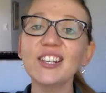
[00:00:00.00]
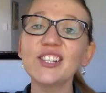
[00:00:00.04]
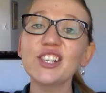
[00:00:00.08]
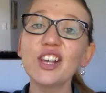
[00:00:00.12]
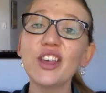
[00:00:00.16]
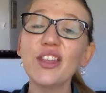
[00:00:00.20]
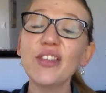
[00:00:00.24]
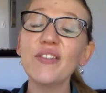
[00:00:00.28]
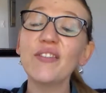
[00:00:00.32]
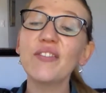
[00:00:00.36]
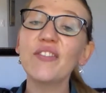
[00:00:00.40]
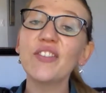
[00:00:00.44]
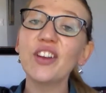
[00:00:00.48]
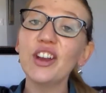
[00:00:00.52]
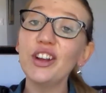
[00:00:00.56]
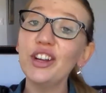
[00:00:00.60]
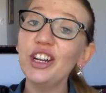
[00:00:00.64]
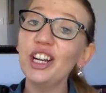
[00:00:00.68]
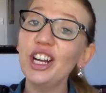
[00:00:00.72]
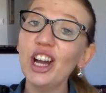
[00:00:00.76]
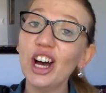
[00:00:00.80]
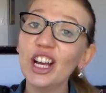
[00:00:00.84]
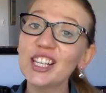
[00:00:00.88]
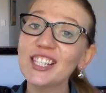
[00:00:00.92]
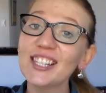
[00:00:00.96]
So the
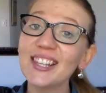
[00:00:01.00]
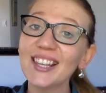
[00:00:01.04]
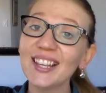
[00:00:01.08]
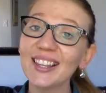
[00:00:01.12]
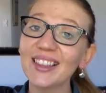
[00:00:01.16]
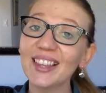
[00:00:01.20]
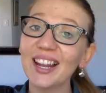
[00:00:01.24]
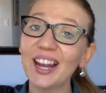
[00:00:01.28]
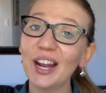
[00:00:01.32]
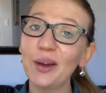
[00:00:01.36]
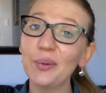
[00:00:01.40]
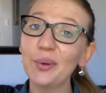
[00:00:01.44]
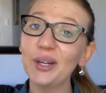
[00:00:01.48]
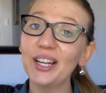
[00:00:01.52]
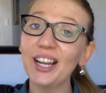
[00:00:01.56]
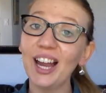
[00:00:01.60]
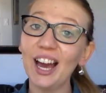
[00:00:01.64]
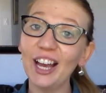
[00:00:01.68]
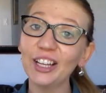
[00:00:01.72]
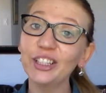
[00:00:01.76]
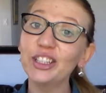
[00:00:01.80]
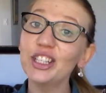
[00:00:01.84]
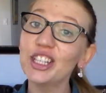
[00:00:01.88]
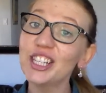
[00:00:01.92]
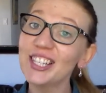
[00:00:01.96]
very last thing that I would
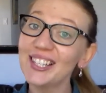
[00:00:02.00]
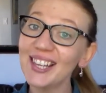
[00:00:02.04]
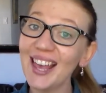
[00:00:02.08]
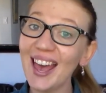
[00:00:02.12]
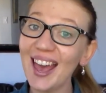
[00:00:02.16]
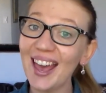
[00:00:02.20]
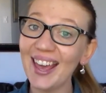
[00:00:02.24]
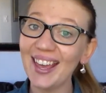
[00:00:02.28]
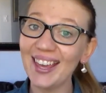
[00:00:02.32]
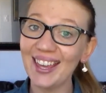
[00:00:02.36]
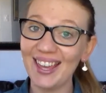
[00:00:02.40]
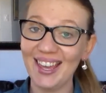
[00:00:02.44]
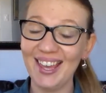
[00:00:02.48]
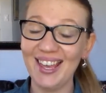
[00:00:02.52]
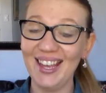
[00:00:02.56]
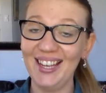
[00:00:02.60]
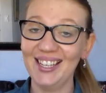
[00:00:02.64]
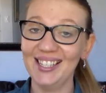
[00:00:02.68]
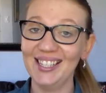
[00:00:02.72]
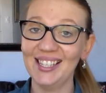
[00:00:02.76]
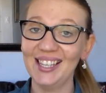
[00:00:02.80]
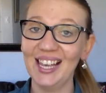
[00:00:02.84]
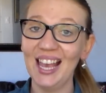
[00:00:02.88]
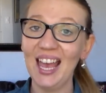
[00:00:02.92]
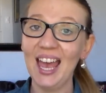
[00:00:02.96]
like to say
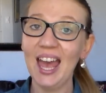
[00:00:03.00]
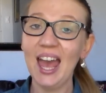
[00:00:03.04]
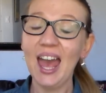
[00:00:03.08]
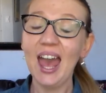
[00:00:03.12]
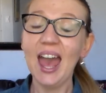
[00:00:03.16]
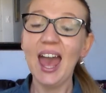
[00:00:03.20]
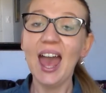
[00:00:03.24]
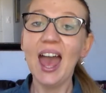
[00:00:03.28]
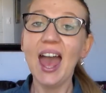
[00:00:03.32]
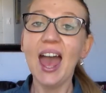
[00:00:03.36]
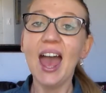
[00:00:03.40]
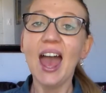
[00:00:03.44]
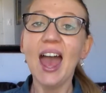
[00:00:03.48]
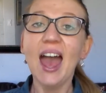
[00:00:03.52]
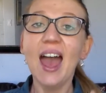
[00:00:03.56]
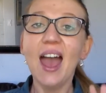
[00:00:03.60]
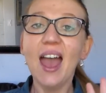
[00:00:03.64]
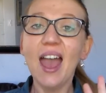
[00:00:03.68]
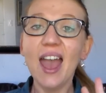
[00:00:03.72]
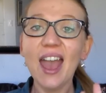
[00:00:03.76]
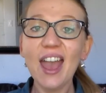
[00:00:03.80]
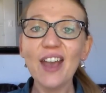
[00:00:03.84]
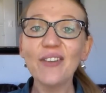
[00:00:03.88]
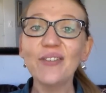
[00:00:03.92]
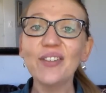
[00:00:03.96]
is,
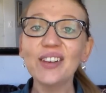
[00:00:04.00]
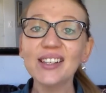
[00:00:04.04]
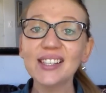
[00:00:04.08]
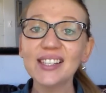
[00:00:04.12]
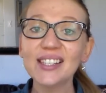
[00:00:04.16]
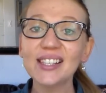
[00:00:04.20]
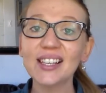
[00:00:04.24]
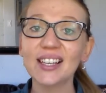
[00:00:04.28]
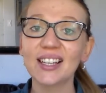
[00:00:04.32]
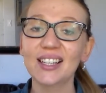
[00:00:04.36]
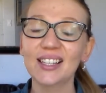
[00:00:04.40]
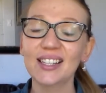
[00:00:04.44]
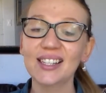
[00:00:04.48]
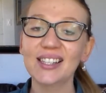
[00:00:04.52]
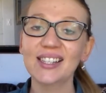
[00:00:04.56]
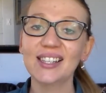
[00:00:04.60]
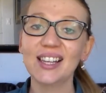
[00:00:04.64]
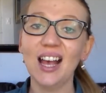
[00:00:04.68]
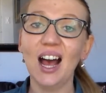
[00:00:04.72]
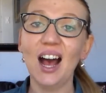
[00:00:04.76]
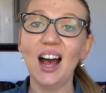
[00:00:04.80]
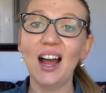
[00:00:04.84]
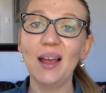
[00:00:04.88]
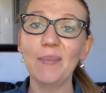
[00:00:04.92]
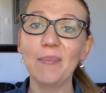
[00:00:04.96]
ever since
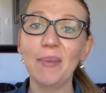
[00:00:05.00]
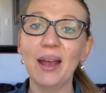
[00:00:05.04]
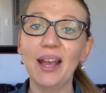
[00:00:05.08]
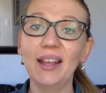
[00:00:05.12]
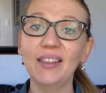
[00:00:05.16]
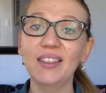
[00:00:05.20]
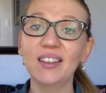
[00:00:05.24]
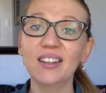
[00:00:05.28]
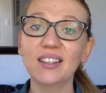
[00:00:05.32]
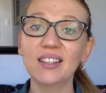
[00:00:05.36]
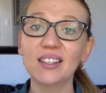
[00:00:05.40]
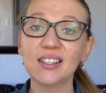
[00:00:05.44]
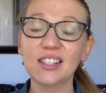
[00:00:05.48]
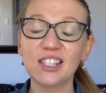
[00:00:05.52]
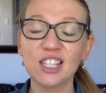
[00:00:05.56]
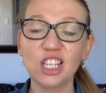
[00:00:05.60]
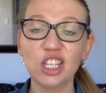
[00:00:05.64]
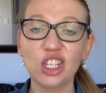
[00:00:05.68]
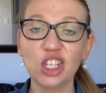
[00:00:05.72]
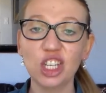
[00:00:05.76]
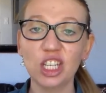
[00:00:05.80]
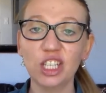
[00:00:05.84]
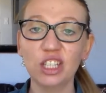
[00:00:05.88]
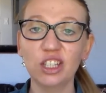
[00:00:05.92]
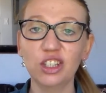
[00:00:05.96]
I made the
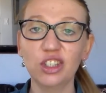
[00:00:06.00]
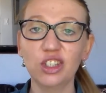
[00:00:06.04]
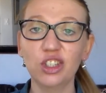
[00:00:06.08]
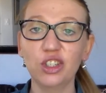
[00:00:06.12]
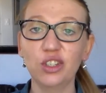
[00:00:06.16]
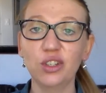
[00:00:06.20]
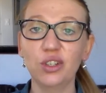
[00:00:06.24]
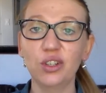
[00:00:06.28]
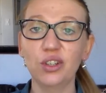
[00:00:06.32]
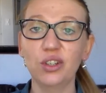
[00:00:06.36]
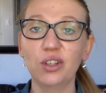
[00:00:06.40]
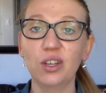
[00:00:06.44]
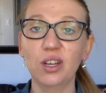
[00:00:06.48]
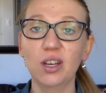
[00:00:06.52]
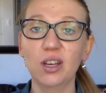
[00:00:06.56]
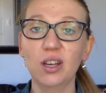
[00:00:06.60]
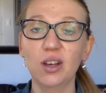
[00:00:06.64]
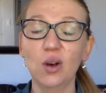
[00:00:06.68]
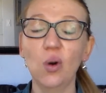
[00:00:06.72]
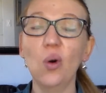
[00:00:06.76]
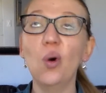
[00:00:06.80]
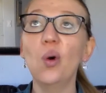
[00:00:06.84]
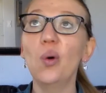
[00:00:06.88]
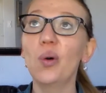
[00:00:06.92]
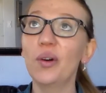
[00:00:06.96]
decision to,
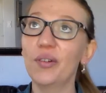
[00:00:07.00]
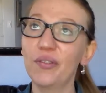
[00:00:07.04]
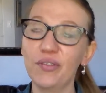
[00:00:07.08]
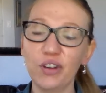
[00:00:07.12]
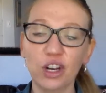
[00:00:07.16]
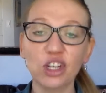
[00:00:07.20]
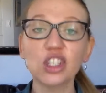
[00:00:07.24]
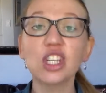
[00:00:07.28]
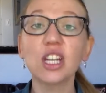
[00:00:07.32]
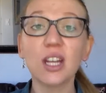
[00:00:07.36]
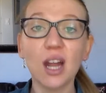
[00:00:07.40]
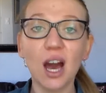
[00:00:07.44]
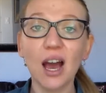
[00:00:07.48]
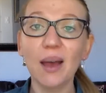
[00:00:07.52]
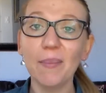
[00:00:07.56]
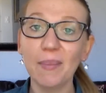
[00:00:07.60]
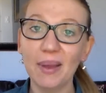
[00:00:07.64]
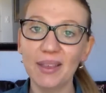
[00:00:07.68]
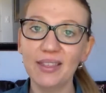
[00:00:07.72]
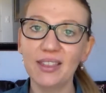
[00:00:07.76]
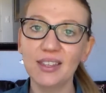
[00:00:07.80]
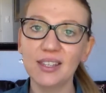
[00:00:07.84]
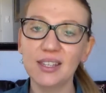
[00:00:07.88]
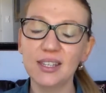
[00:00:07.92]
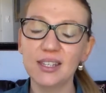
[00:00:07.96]
or Franch and I
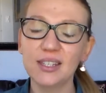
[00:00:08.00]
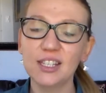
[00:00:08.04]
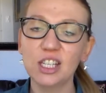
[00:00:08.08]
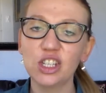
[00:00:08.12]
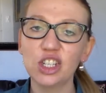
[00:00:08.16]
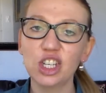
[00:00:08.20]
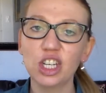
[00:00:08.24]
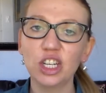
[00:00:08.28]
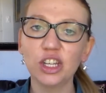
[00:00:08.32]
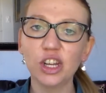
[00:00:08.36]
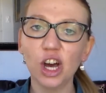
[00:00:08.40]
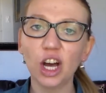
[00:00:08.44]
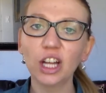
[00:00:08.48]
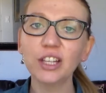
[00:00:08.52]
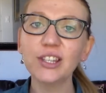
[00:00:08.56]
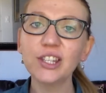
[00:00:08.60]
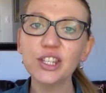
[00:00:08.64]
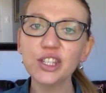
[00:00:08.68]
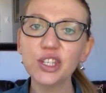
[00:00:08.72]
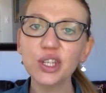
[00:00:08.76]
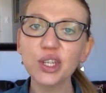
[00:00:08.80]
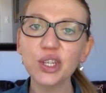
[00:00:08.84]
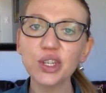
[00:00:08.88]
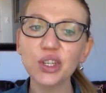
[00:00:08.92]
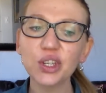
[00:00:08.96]
made the decision not
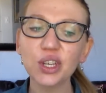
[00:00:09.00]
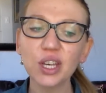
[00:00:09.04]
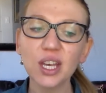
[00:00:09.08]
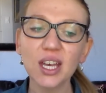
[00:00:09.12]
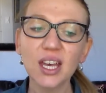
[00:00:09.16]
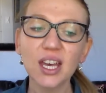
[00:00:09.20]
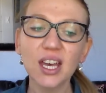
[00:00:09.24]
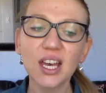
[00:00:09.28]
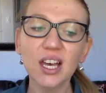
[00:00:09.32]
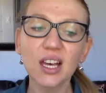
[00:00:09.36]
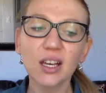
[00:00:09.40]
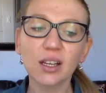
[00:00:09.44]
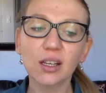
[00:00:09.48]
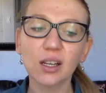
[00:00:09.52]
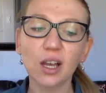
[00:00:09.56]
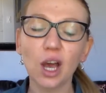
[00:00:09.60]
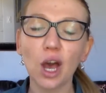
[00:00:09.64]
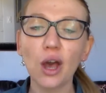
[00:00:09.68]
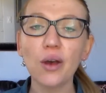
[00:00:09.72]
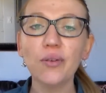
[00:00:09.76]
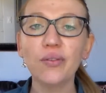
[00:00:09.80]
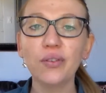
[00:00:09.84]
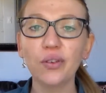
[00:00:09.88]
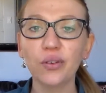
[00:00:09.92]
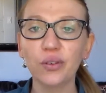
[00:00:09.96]
to
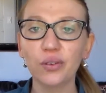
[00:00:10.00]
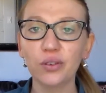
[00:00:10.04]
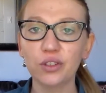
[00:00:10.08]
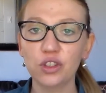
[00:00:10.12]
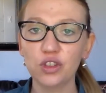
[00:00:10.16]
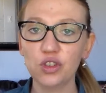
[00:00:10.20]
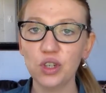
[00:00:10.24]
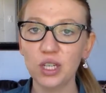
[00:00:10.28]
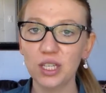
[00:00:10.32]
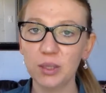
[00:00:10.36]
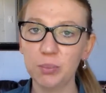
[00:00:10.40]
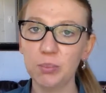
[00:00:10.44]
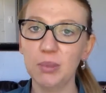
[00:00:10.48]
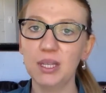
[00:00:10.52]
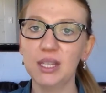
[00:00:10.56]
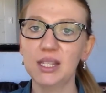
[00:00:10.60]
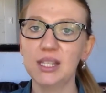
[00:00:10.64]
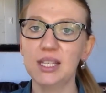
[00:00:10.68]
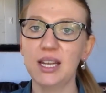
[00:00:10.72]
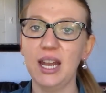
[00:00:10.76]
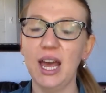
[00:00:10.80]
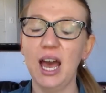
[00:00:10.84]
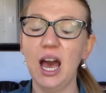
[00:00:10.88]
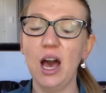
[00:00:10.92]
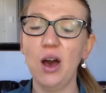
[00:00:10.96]
go for
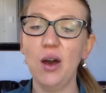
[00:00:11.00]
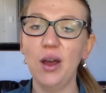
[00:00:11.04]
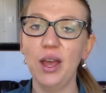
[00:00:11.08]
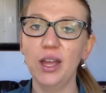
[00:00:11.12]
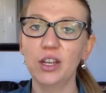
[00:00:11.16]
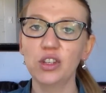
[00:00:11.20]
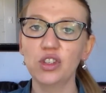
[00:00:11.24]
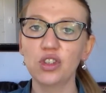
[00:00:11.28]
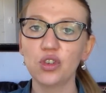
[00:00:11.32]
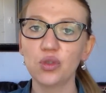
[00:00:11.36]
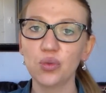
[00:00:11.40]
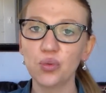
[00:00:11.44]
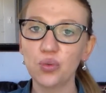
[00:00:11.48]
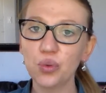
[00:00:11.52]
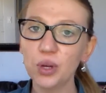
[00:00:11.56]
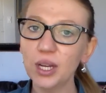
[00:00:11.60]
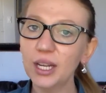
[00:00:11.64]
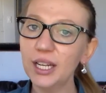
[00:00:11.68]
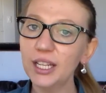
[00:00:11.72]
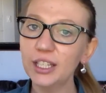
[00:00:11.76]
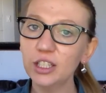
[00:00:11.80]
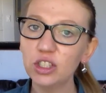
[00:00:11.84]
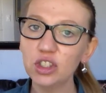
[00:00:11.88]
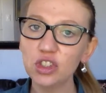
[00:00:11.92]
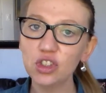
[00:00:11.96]
treatments now and to
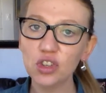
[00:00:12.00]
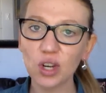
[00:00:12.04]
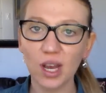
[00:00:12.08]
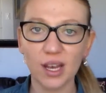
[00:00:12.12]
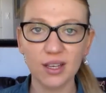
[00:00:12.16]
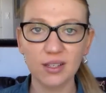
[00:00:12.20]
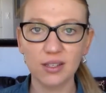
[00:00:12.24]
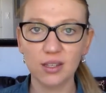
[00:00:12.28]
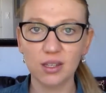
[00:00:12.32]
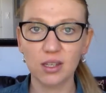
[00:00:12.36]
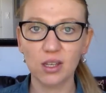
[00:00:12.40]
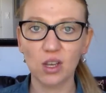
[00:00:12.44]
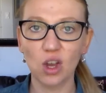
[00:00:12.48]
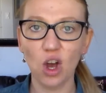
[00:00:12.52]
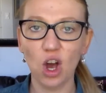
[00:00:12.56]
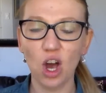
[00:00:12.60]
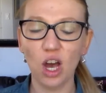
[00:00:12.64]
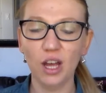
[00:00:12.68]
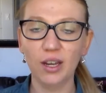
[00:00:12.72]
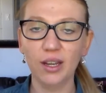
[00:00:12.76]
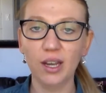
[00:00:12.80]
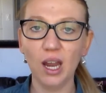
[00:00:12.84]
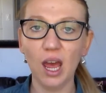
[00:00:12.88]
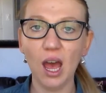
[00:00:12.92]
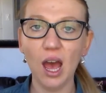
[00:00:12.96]
really trust
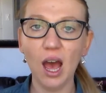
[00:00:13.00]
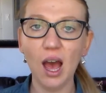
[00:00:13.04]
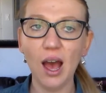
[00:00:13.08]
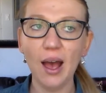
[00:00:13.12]
God,